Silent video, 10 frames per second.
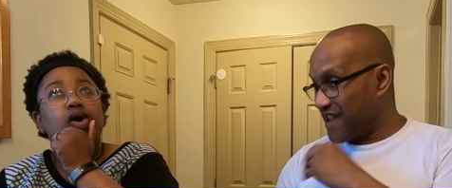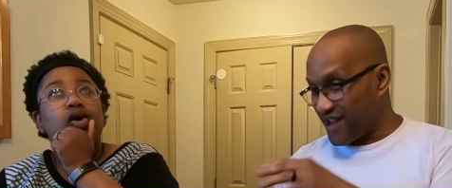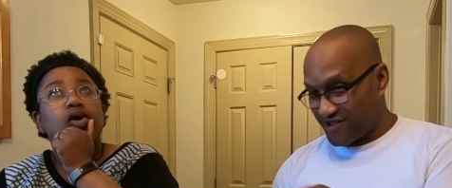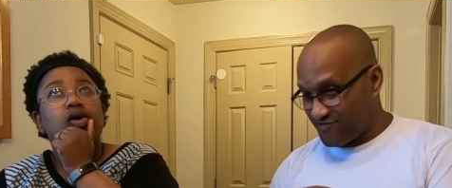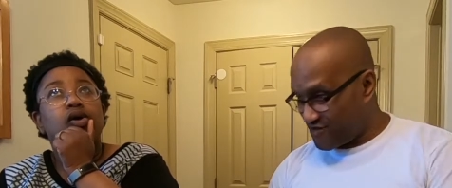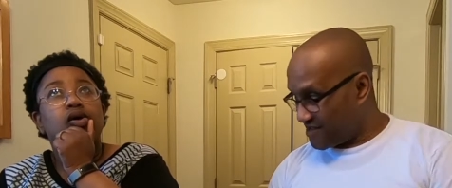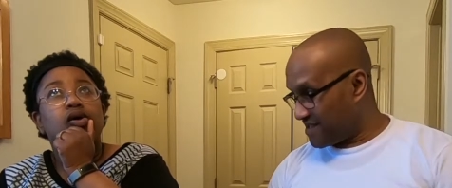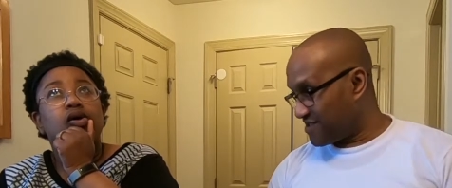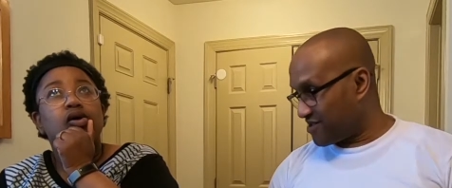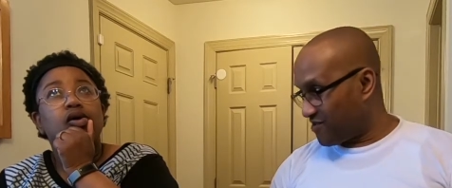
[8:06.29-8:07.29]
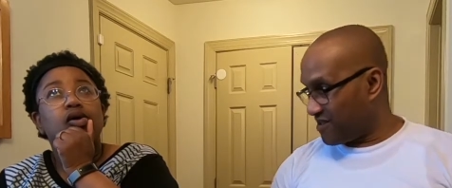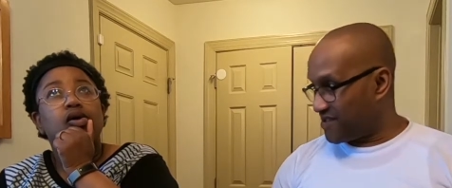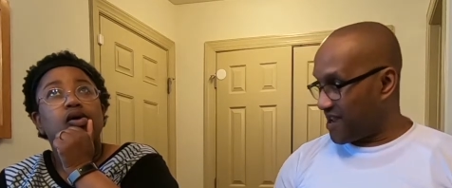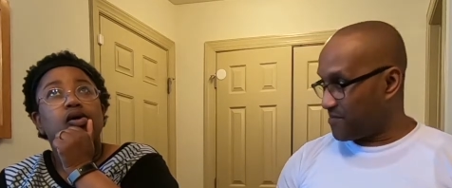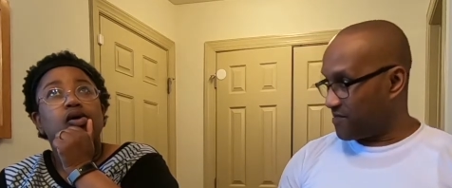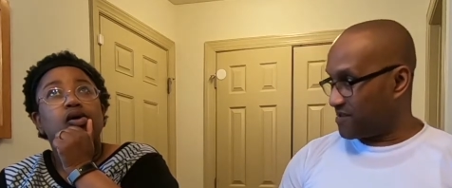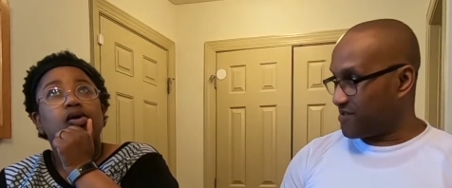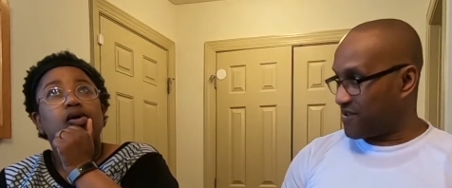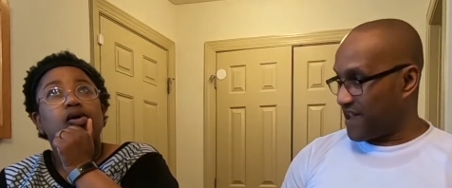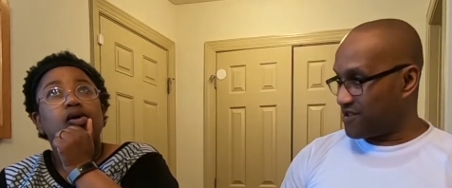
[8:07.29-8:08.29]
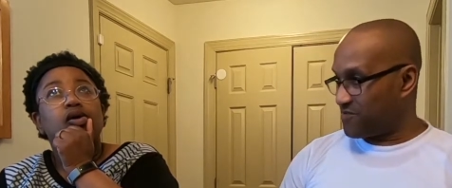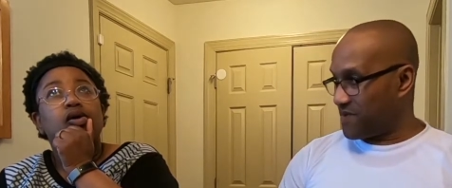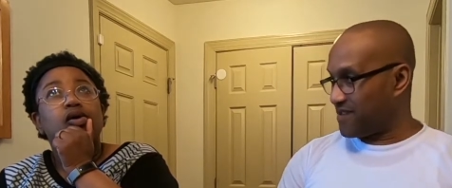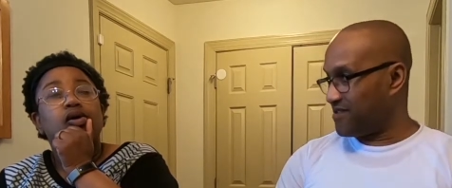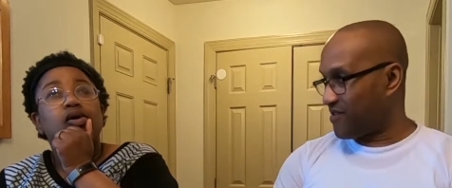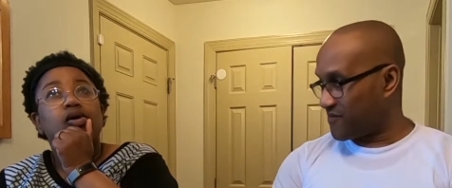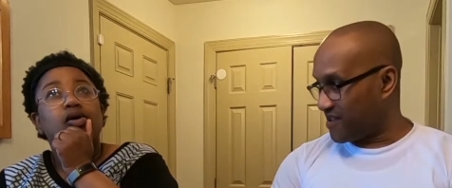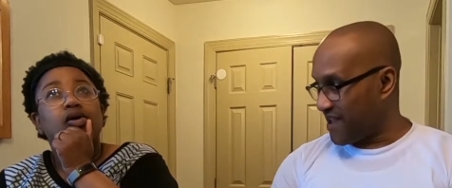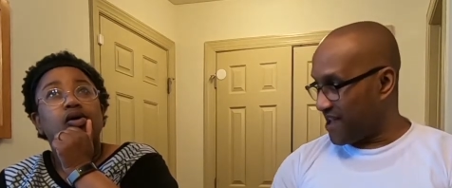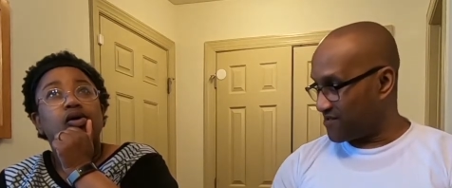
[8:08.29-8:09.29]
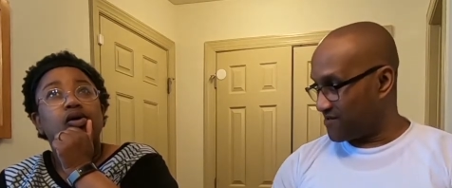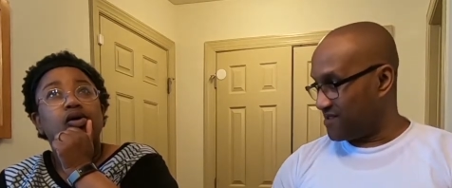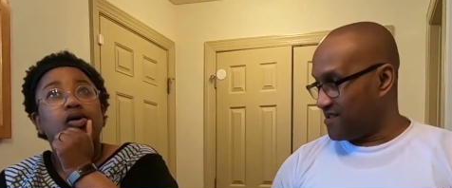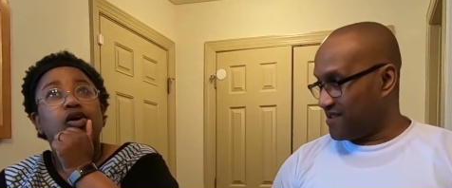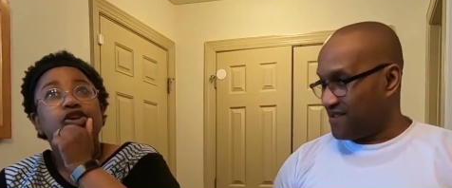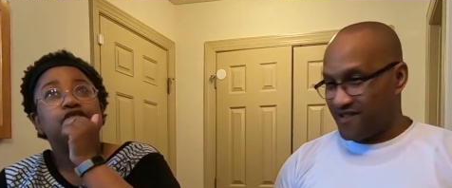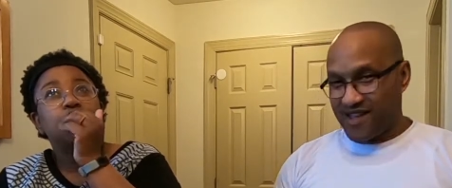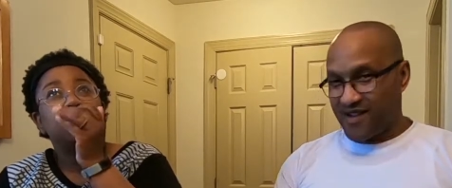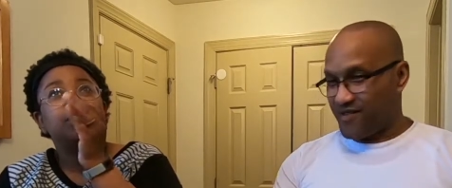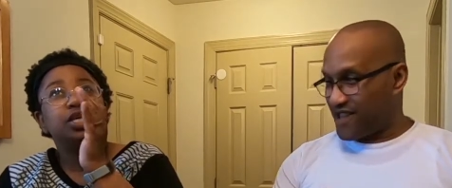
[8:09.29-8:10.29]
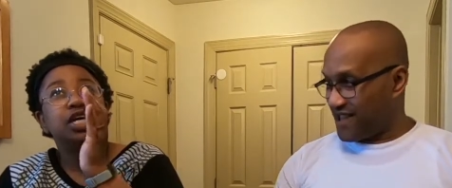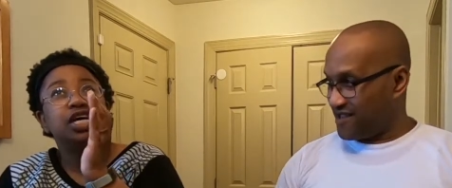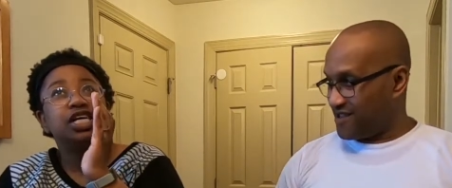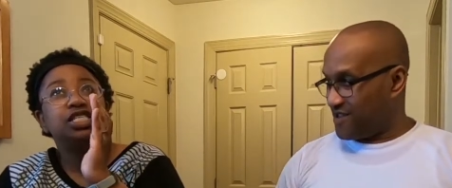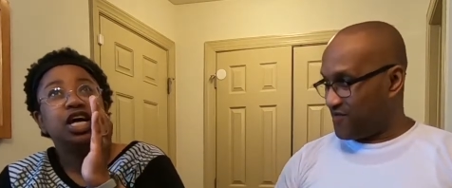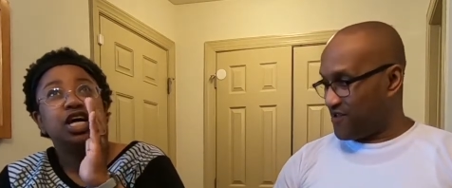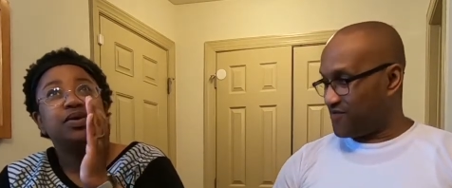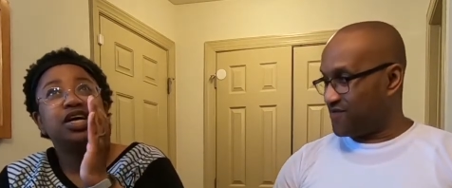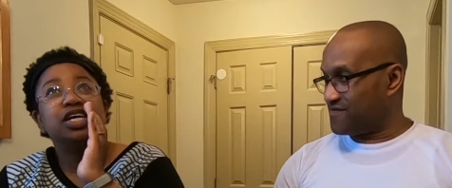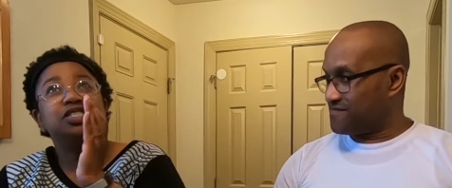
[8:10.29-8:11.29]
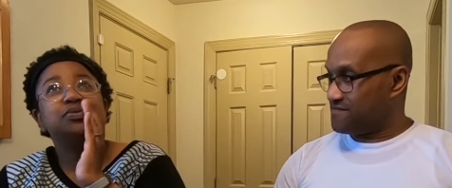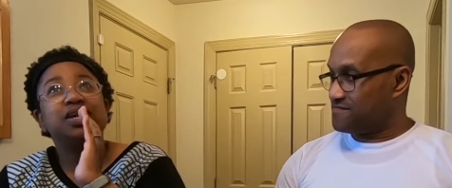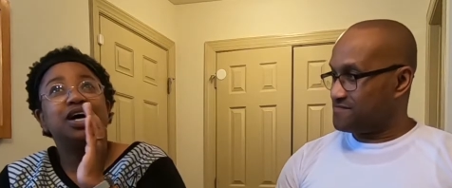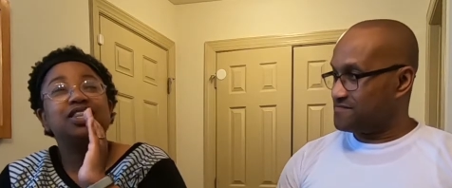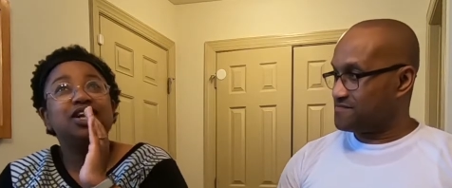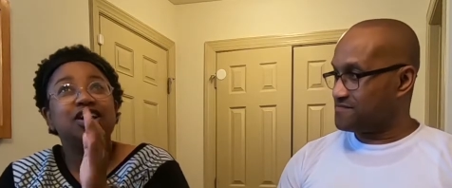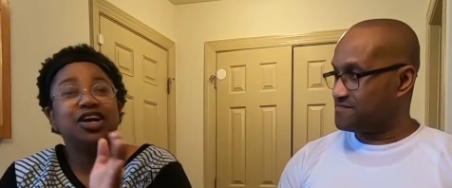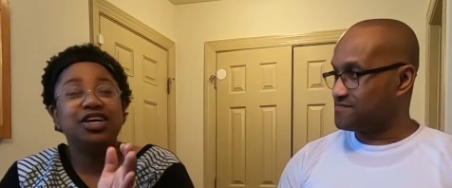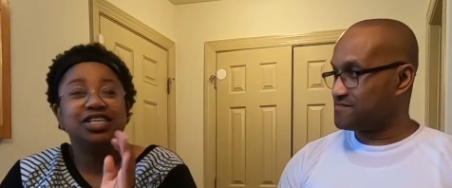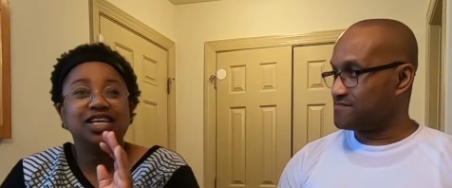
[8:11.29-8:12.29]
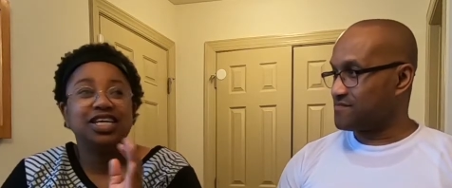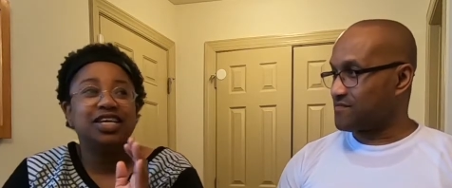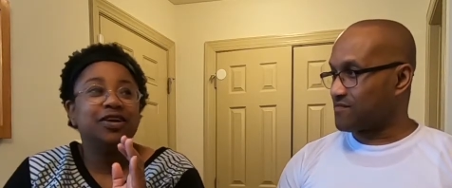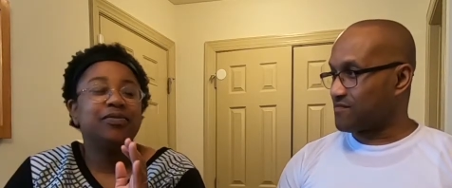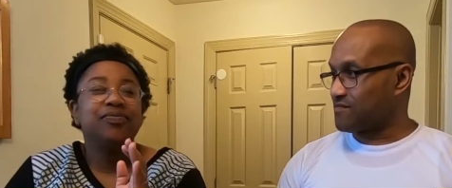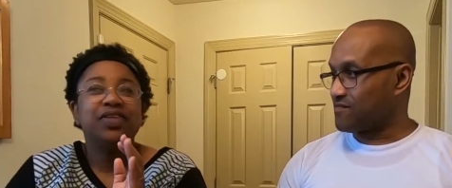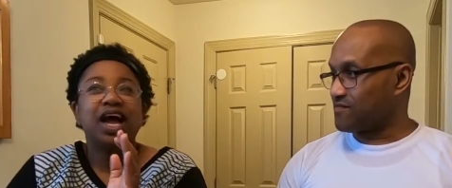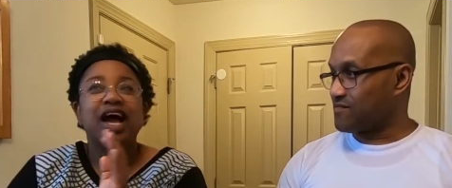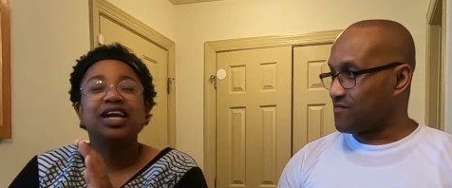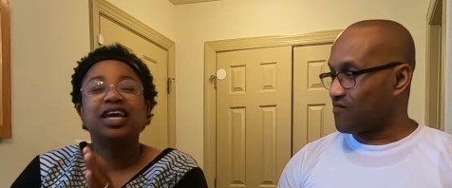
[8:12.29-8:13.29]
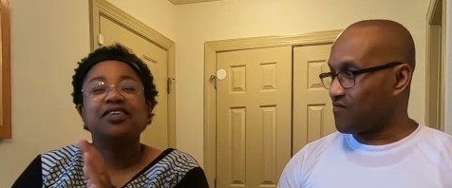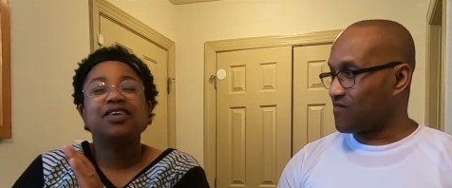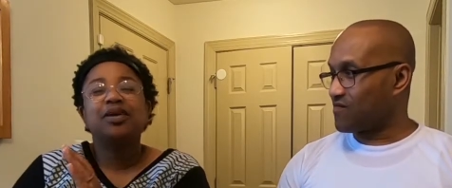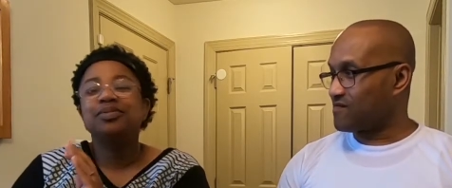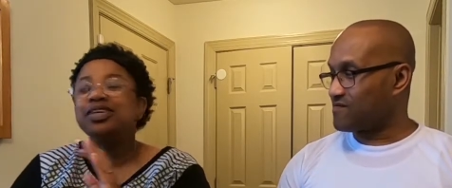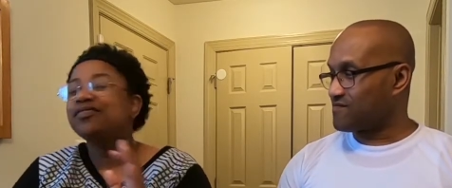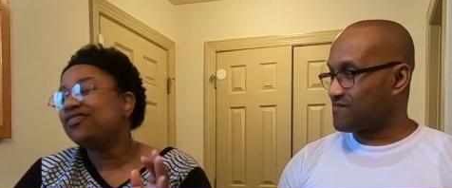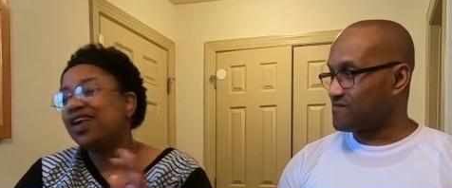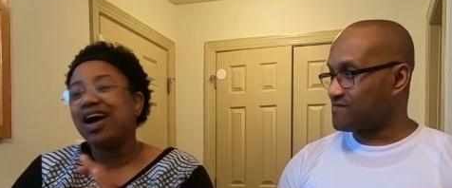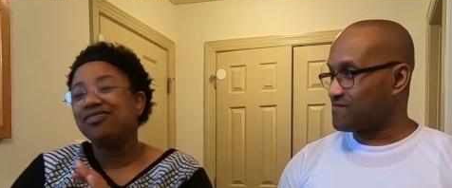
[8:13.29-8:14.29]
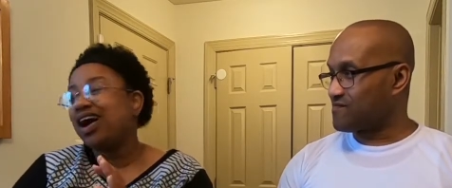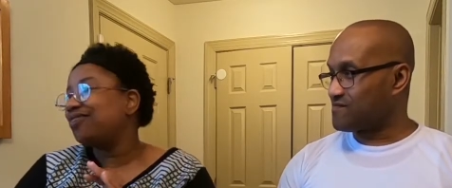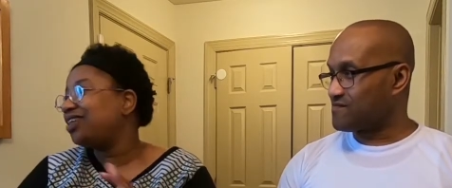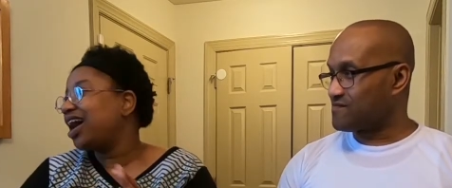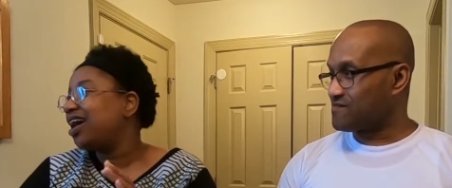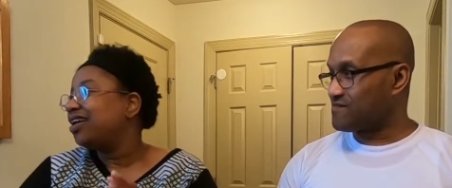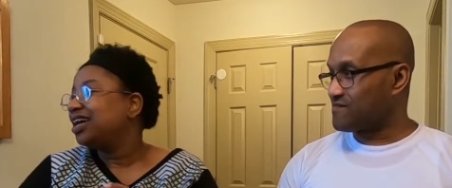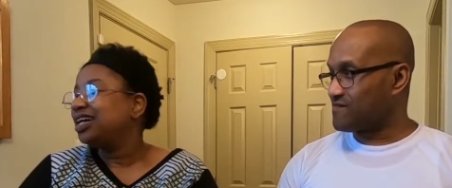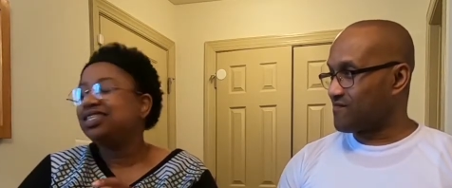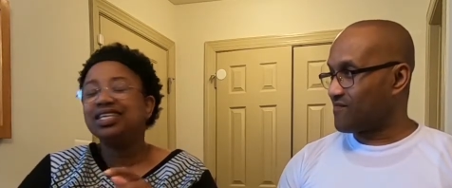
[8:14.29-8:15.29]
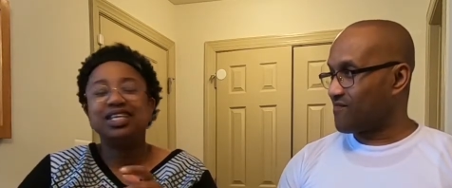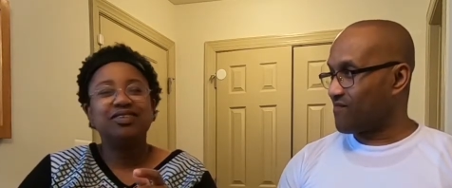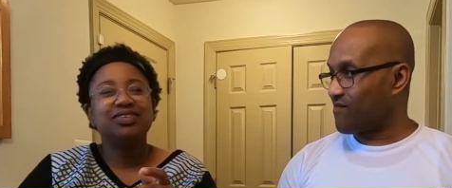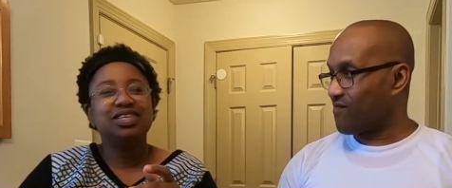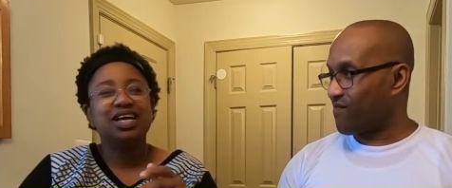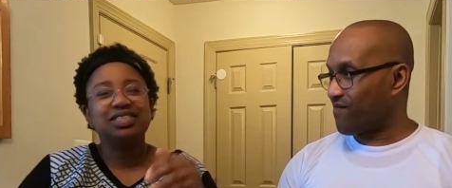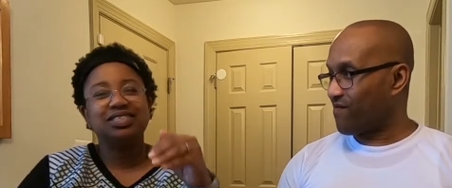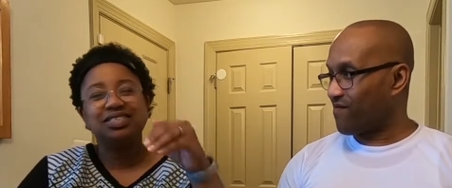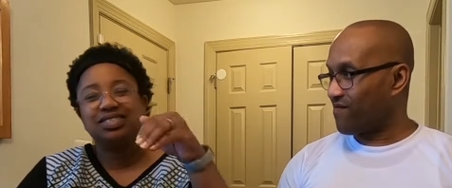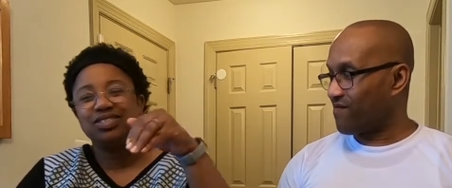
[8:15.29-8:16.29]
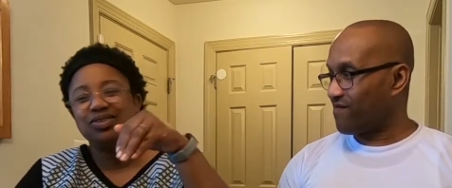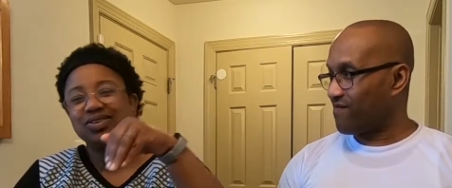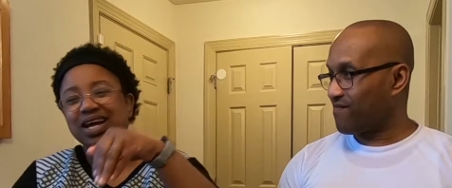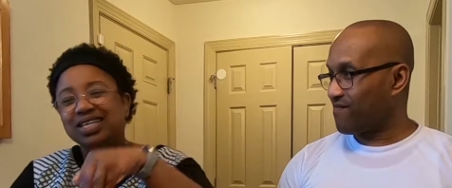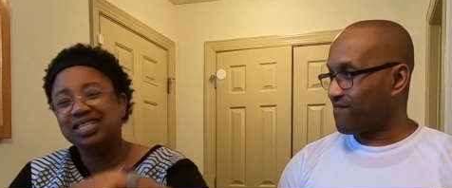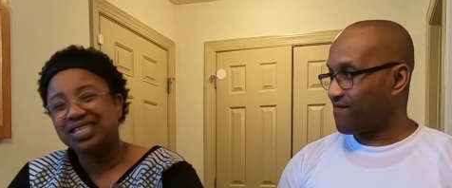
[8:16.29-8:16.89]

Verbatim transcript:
Speaker 1: You got it's totally separate. Don't gotta go base it off the last one. No, Everything because because
Speaker 2: what I learned is I gave I will be giving five, five, five, and then I realized that the show kind of